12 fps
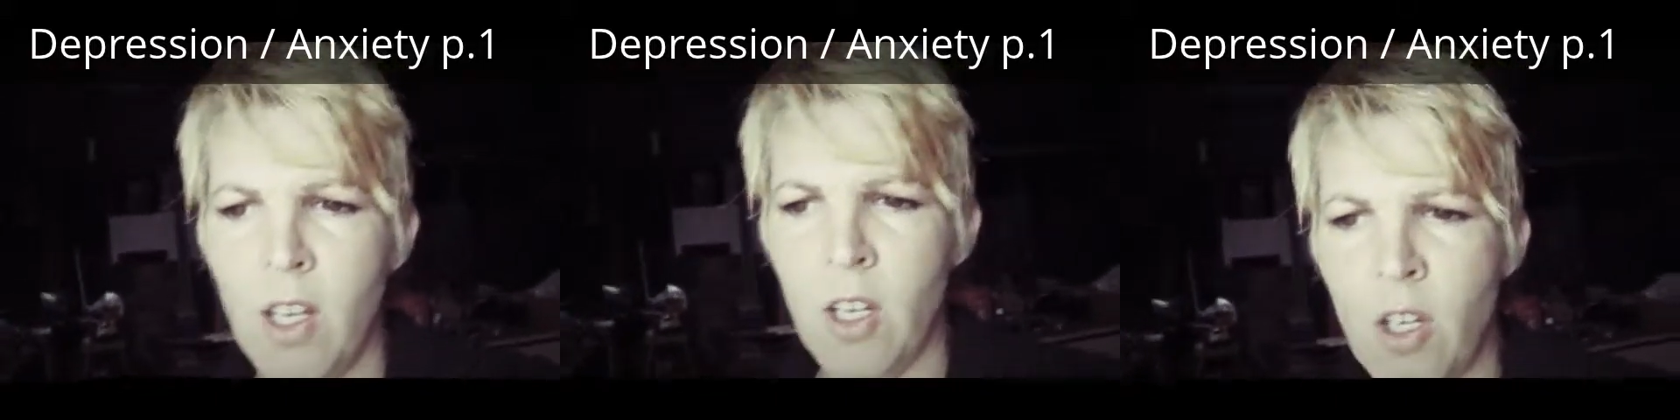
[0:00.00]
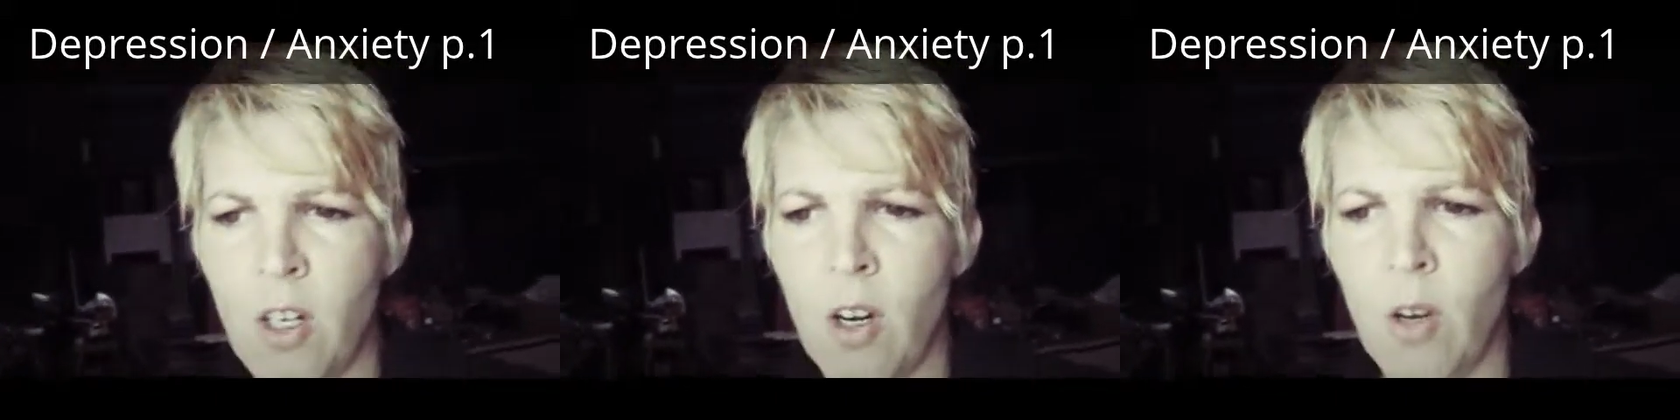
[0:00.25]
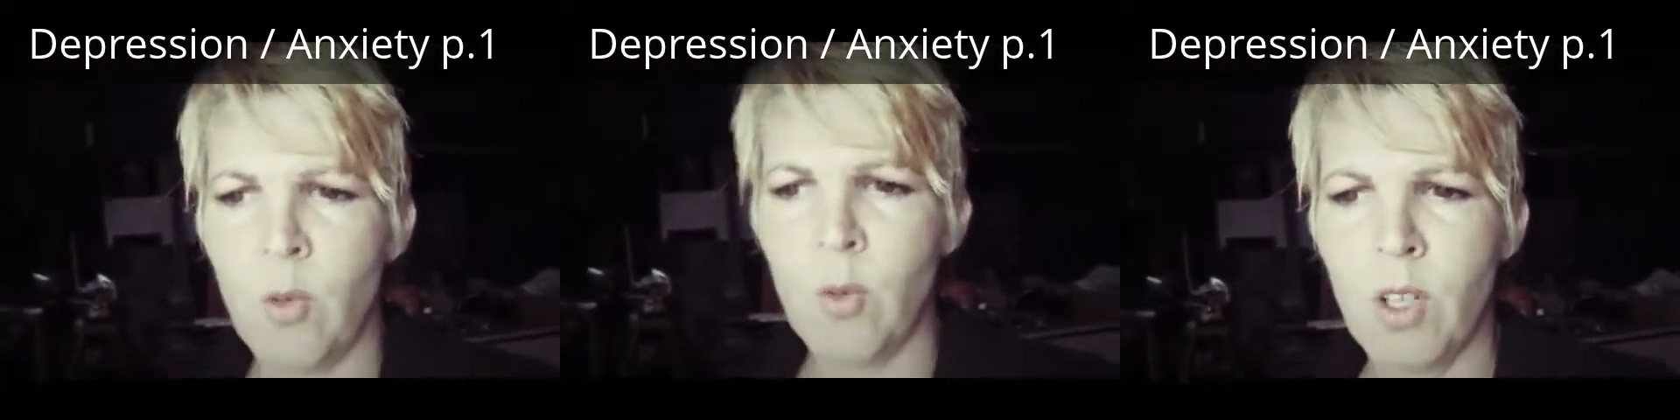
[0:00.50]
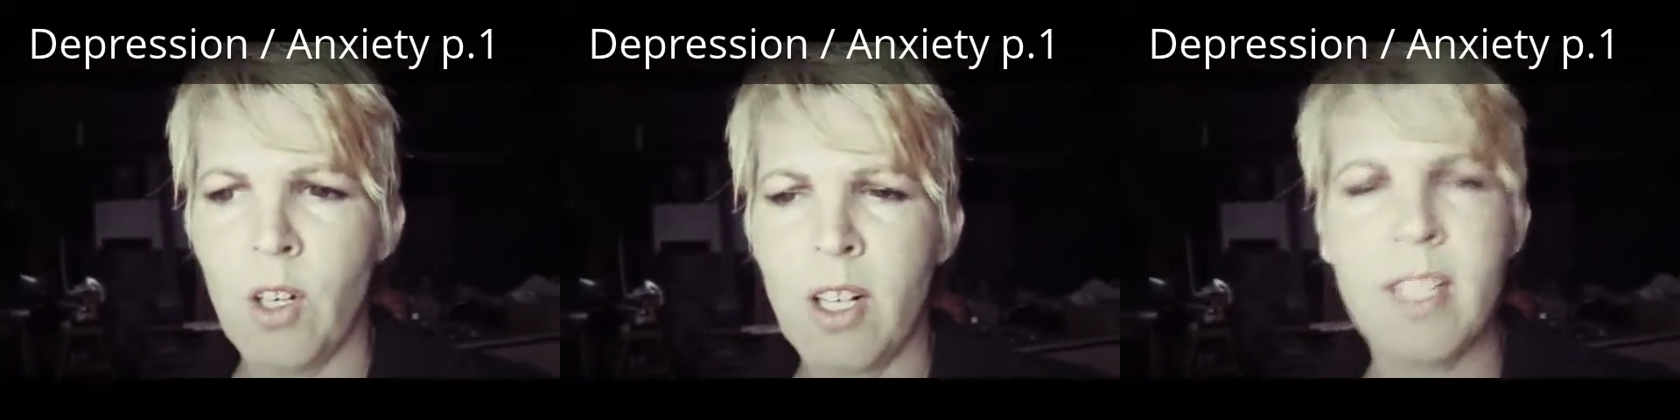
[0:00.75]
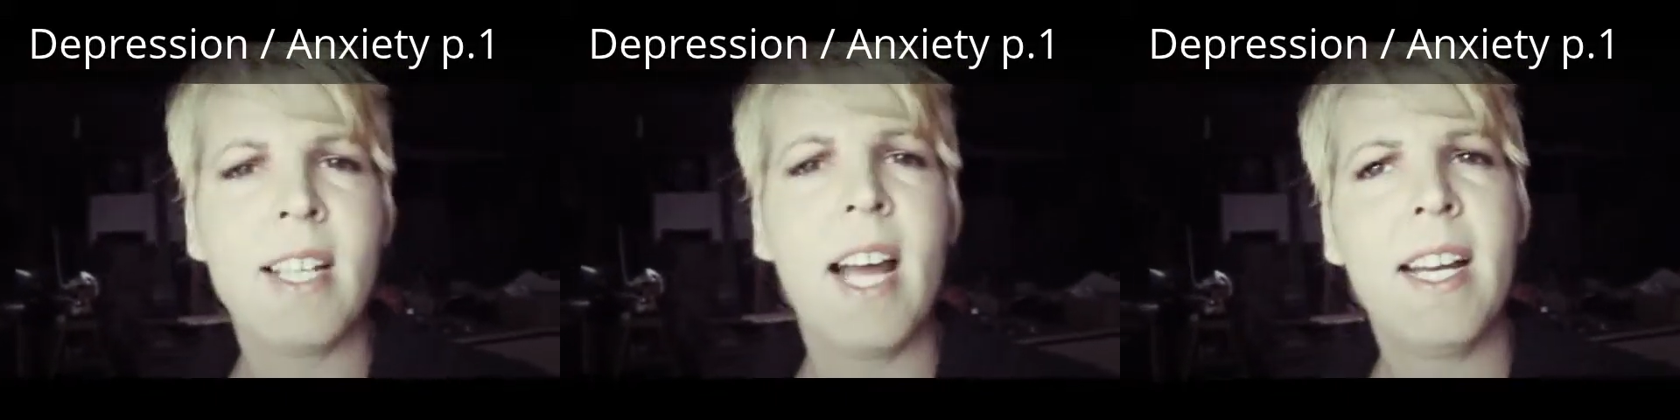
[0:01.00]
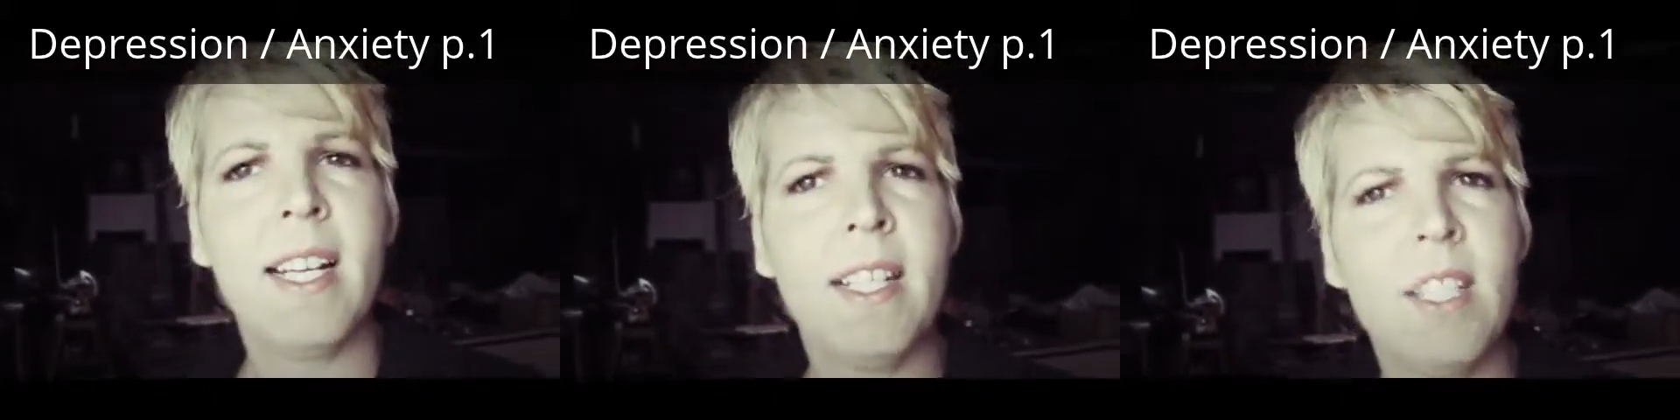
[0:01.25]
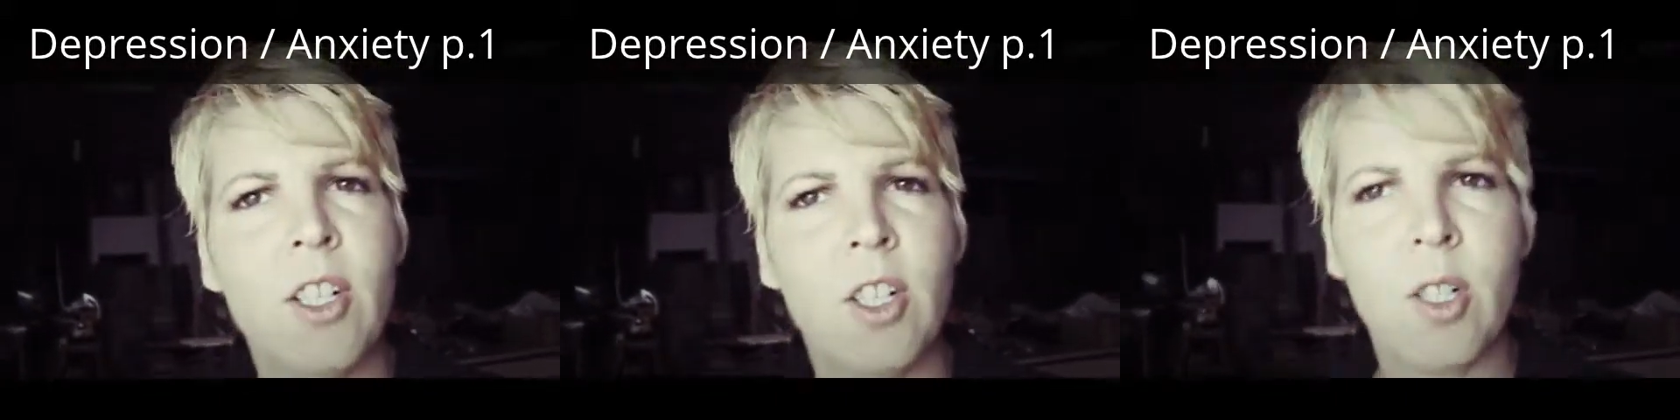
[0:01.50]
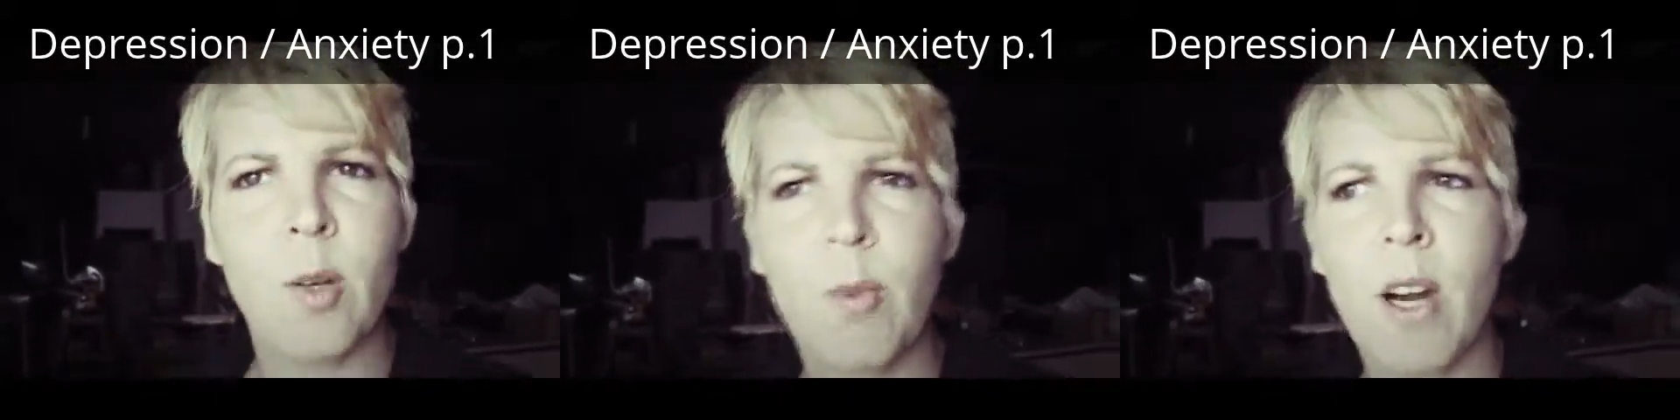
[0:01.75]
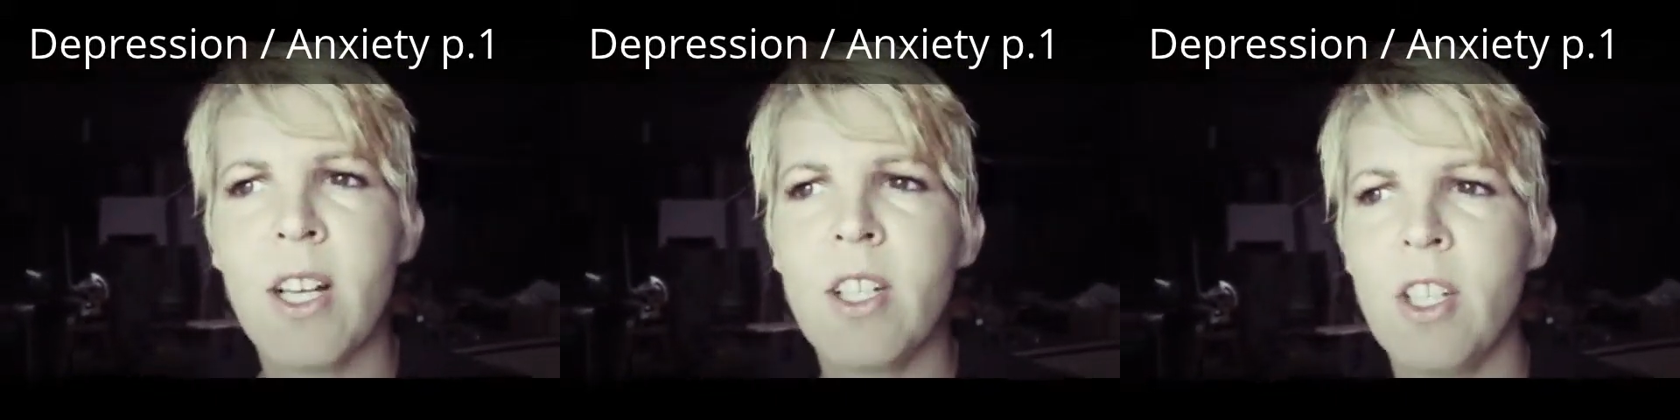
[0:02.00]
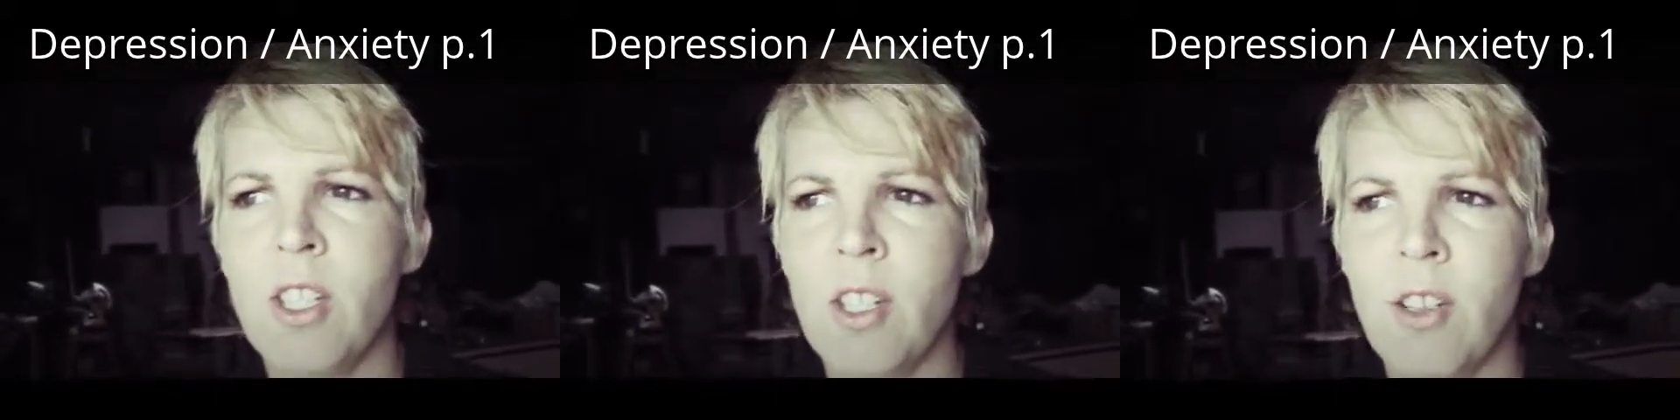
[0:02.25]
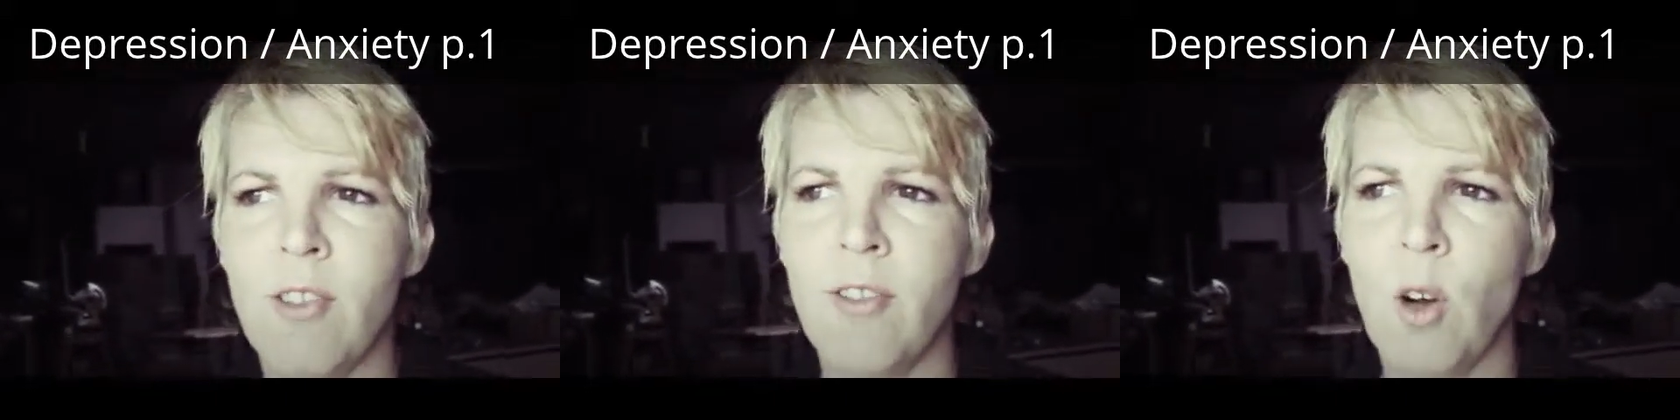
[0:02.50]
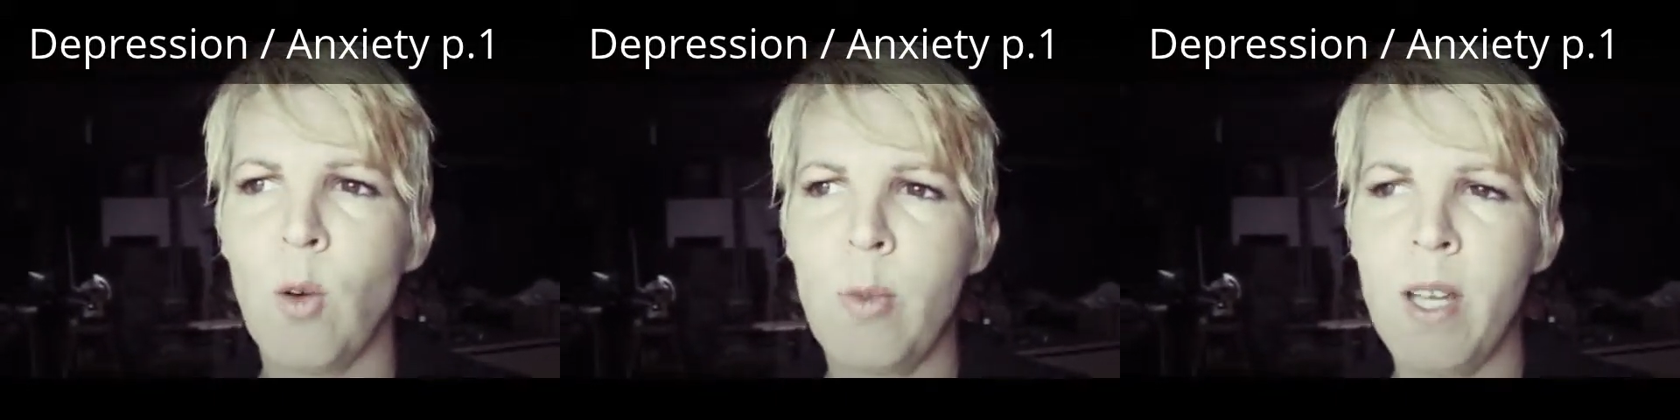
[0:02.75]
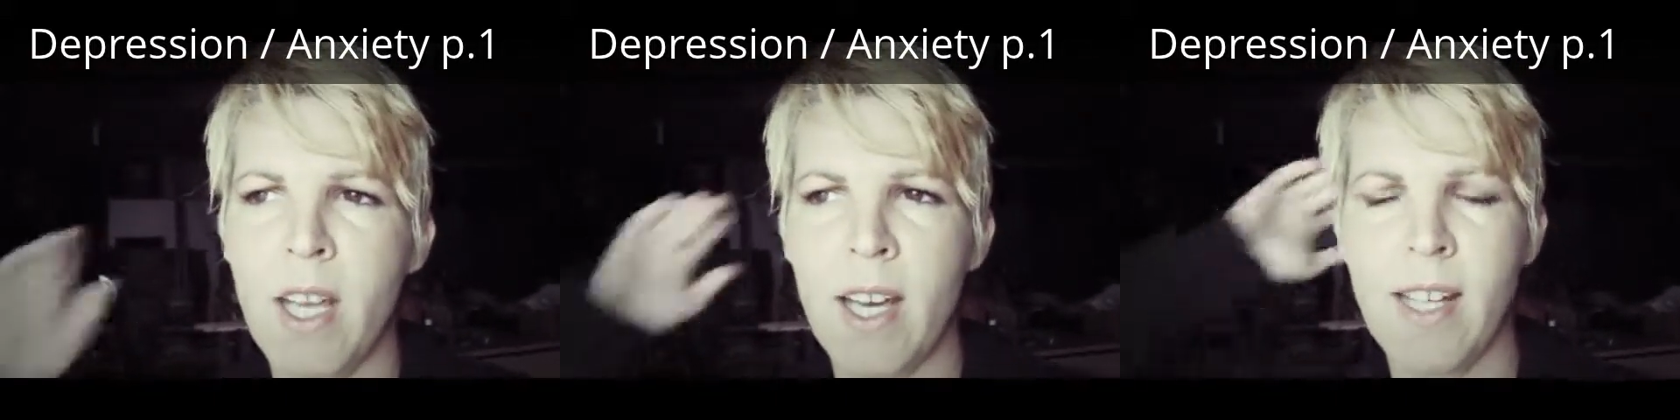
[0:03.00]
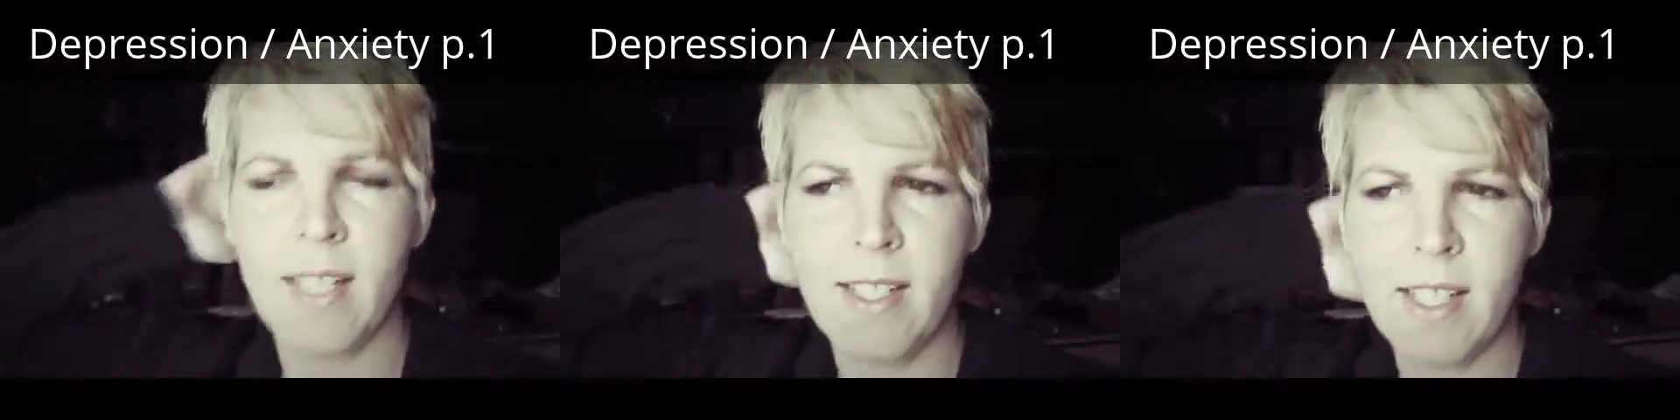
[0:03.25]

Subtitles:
you know, your anxieties and your depressions and your phobias